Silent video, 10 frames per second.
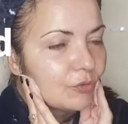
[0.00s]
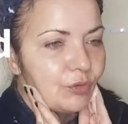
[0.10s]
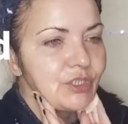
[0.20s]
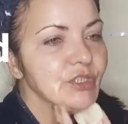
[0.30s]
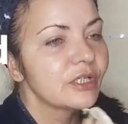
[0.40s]

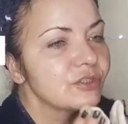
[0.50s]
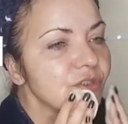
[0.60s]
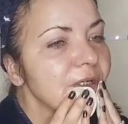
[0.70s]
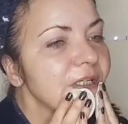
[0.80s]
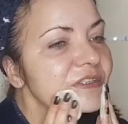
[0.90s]
which
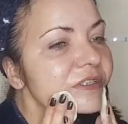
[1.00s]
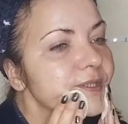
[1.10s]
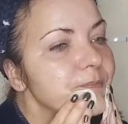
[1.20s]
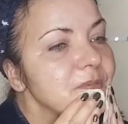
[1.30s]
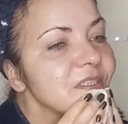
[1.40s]
attracts
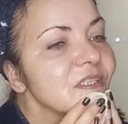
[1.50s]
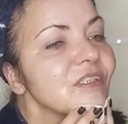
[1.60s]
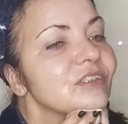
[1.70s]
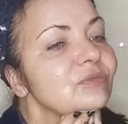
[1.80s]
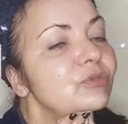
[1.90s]
and maintains